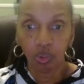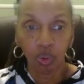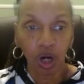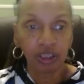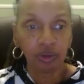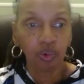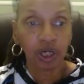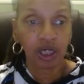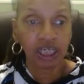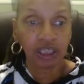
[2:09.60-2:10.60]
one
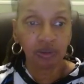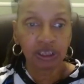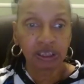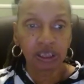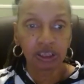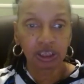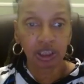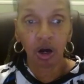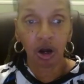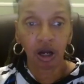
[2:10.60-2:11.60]
where he was the
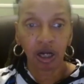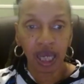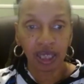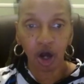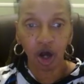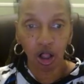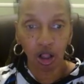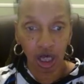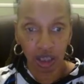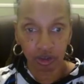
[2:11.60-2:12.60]
star and
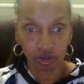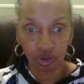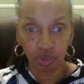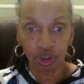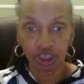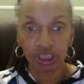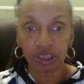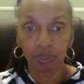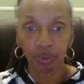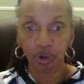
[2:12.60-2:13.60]
all others were
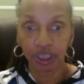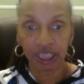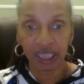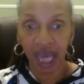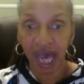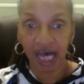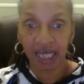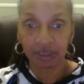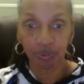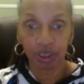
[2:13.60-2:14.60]
just supporting
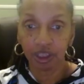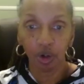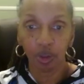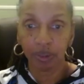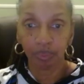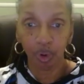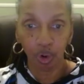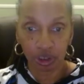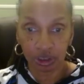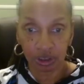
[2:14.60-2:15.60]
casts with no
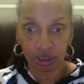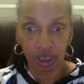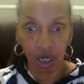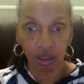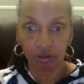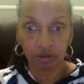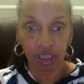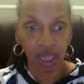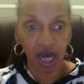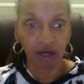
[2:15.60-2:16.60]
importance other
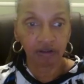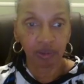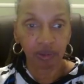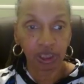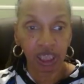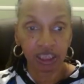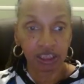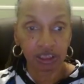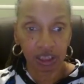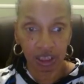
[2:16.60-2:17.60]
than how they
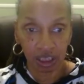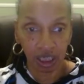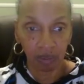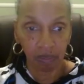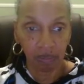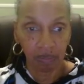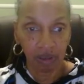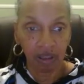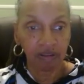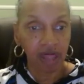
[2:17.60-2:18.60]
related to him.
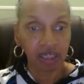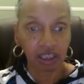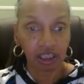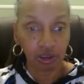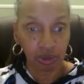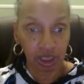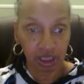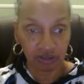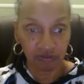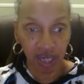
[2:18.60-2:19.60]
That
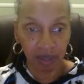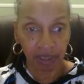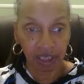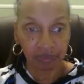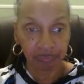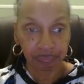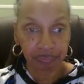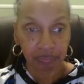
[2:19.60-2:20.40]
included his family.